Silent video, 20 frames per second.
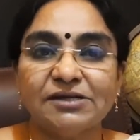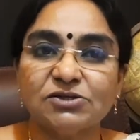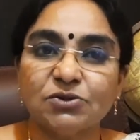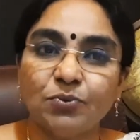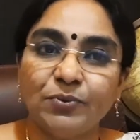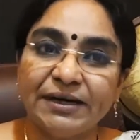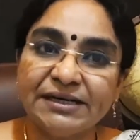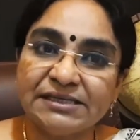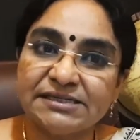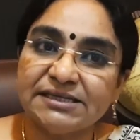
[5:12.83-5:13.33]
So
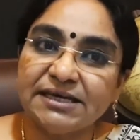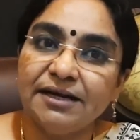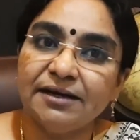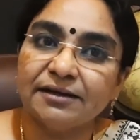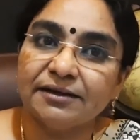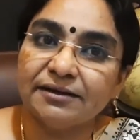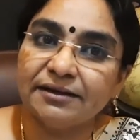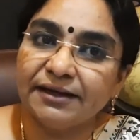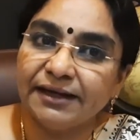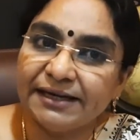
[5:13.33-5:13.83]
once they
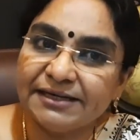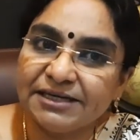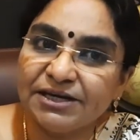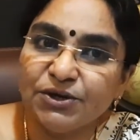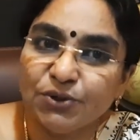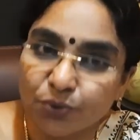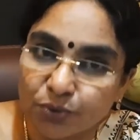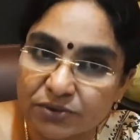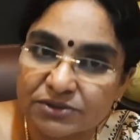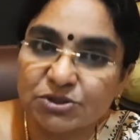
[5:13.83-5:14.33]
are
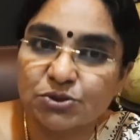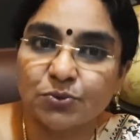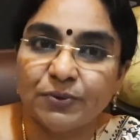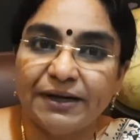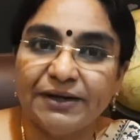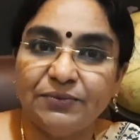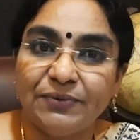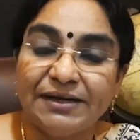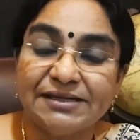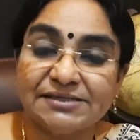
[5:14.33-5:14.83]
getting used to
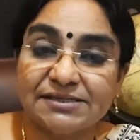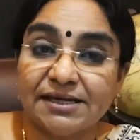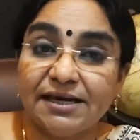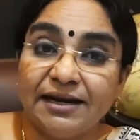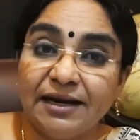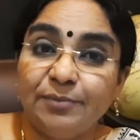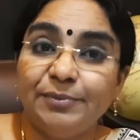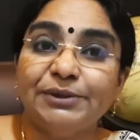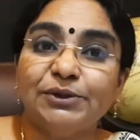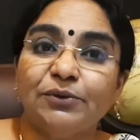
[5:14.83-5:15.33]
it, once they
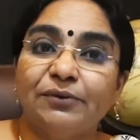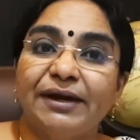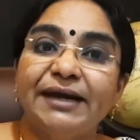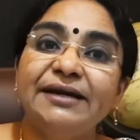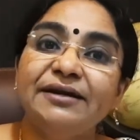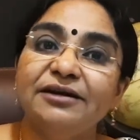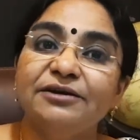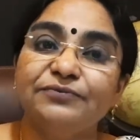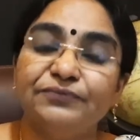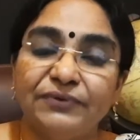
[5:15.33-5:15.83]
are able to
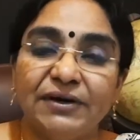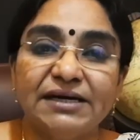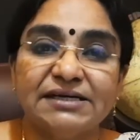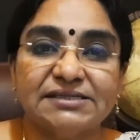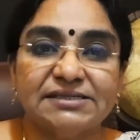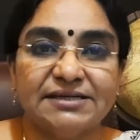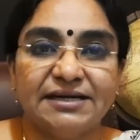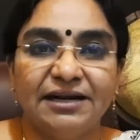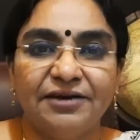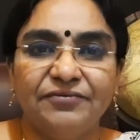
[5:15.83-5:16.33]
write it
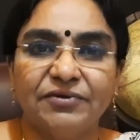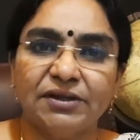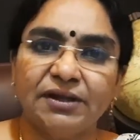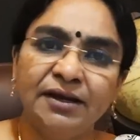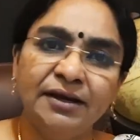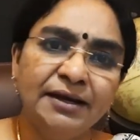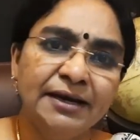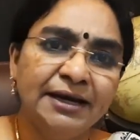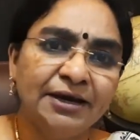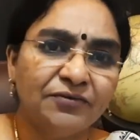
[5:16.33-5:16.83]
fast and
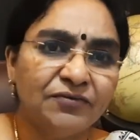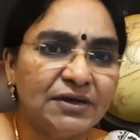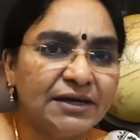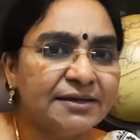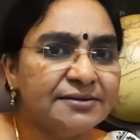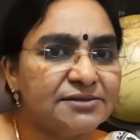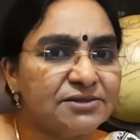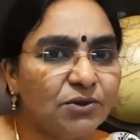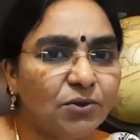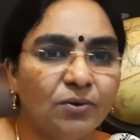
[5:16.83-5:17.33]
everything, we
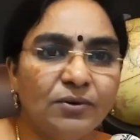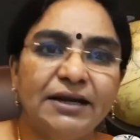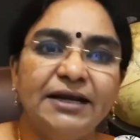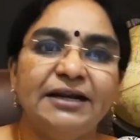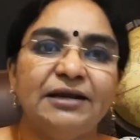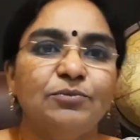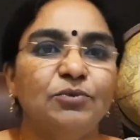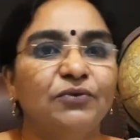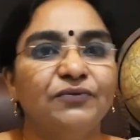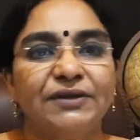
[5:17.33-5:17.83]
can slowly
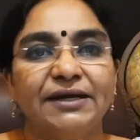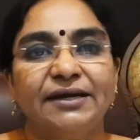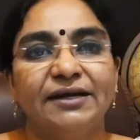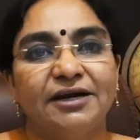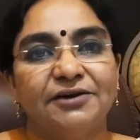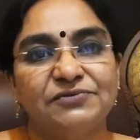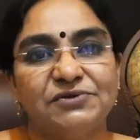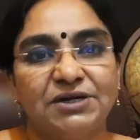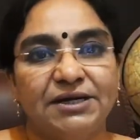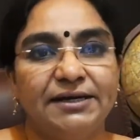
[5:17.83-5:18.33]
remove the
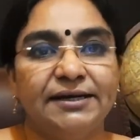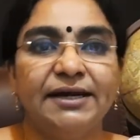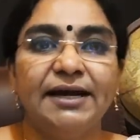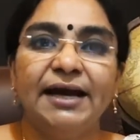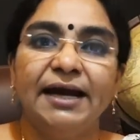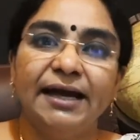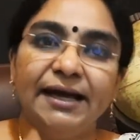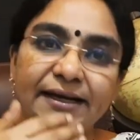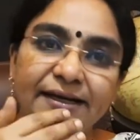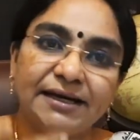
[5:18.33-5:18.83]
graph sheet
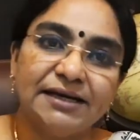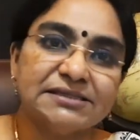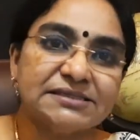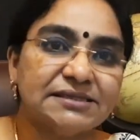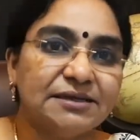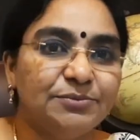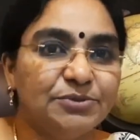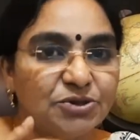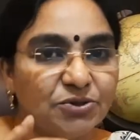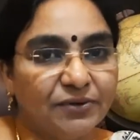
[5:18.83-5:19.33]
and ask
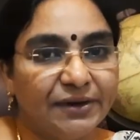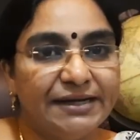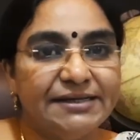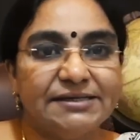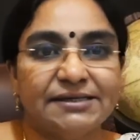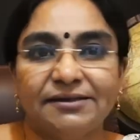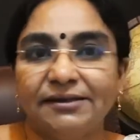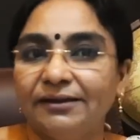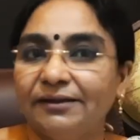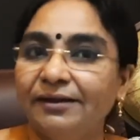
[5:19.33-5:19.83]
them to write
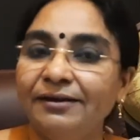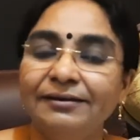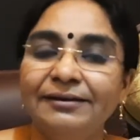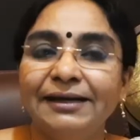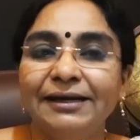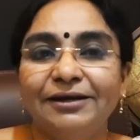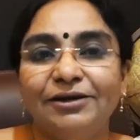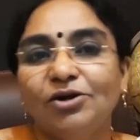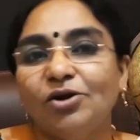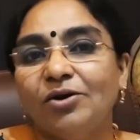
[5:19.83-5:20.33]
it in the
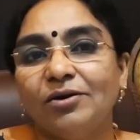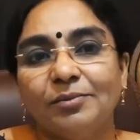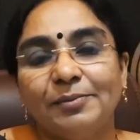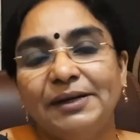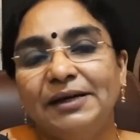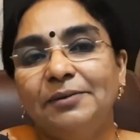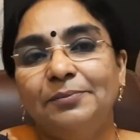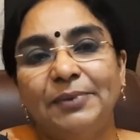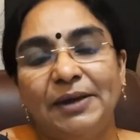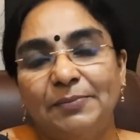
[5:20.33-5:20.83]

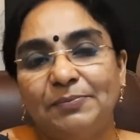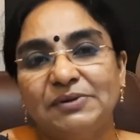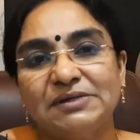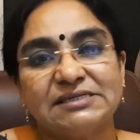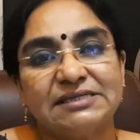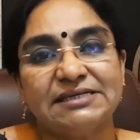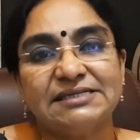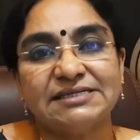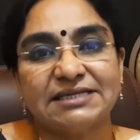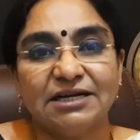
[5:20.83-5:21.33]
normal
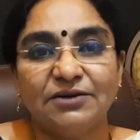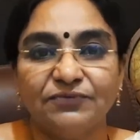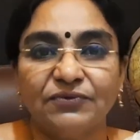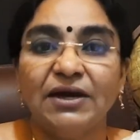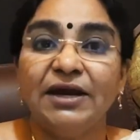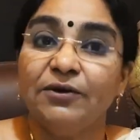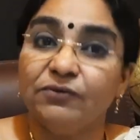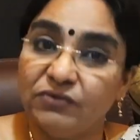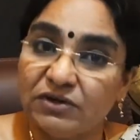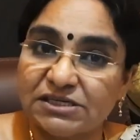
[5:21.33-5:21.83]
papers itself,
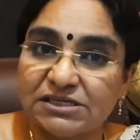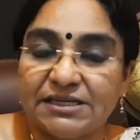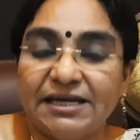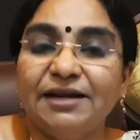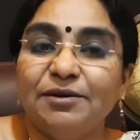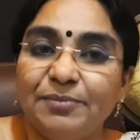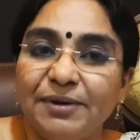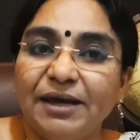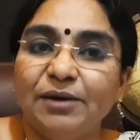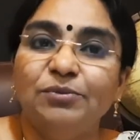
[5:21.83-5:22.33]
which
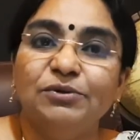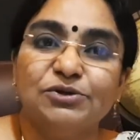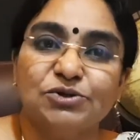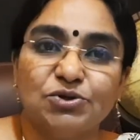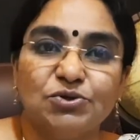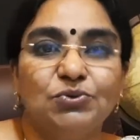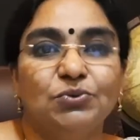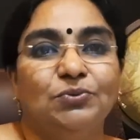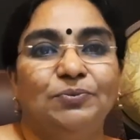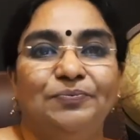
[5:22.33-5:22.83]
they'll be able
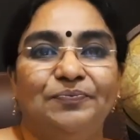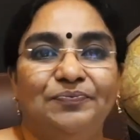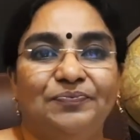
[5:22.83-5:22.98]
to do.